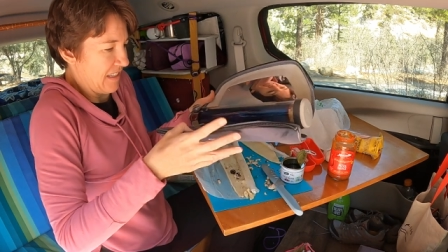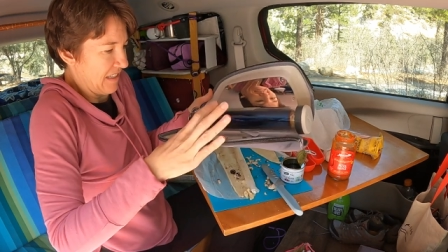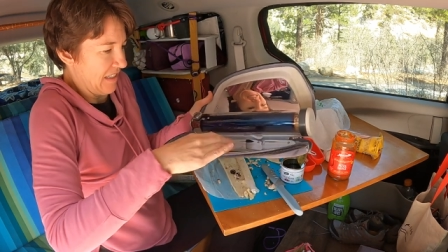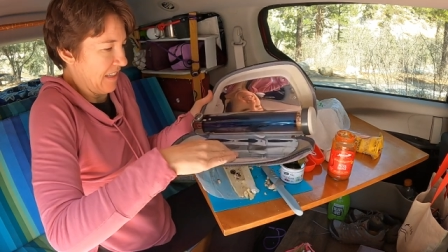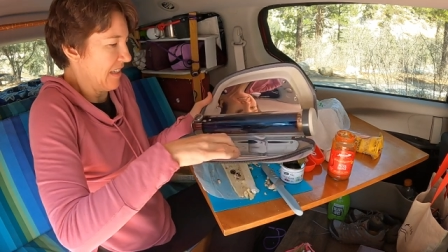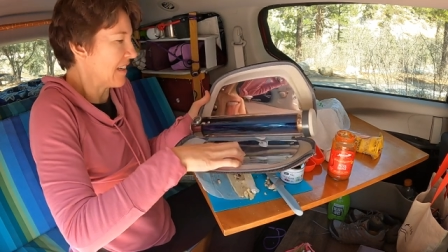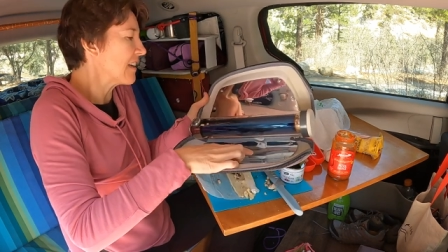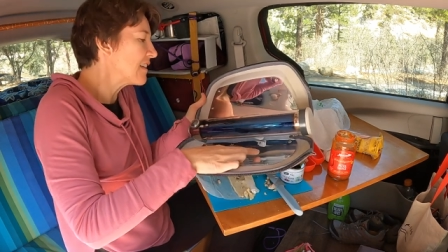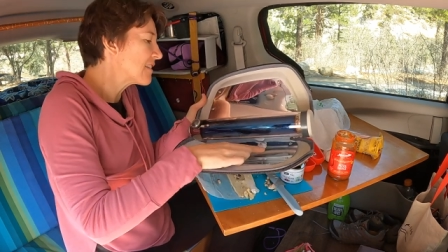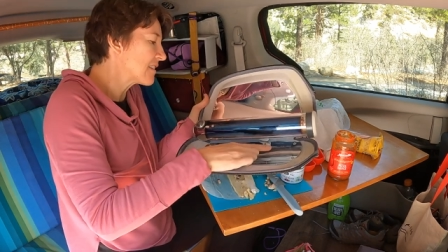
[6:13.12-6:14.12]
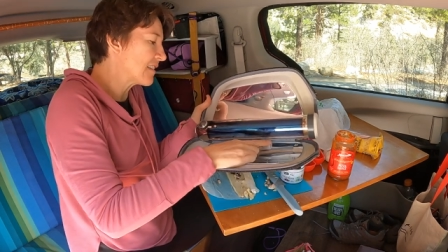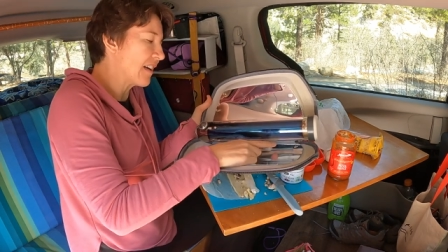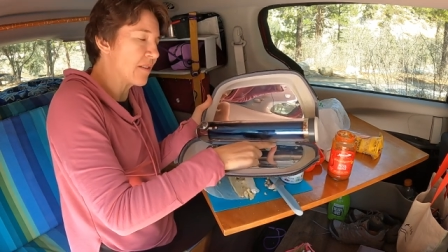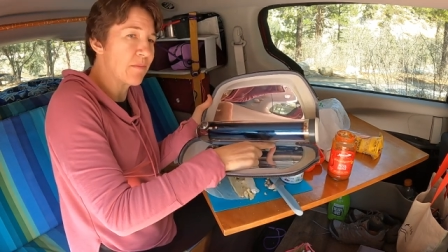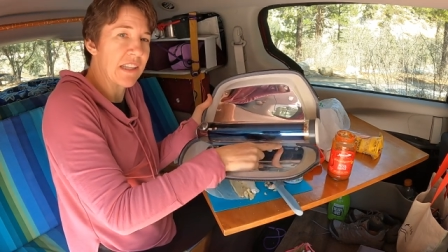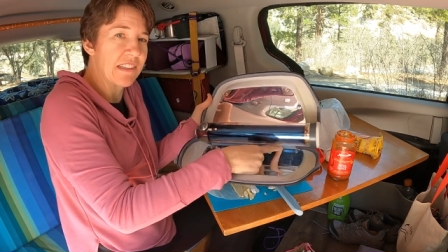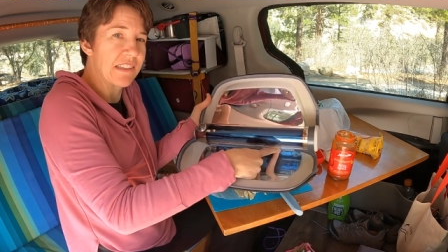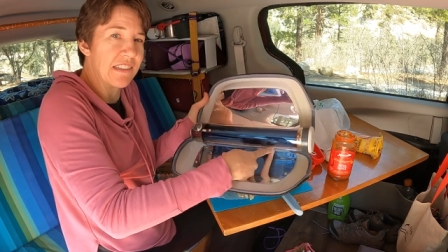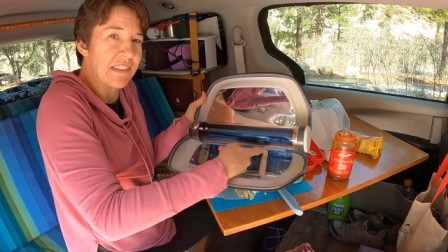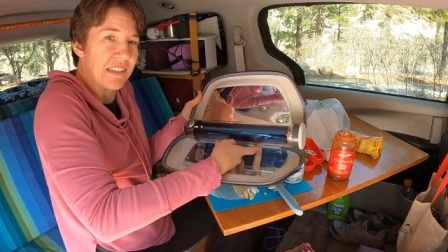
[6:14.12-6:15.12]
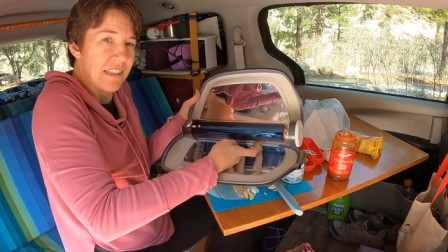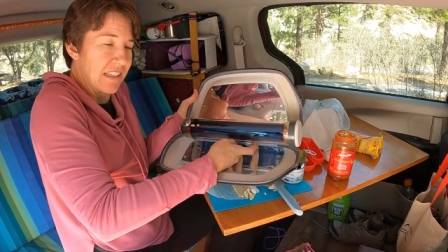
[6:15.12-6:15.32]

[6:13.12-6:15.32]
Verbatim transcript: I slide my little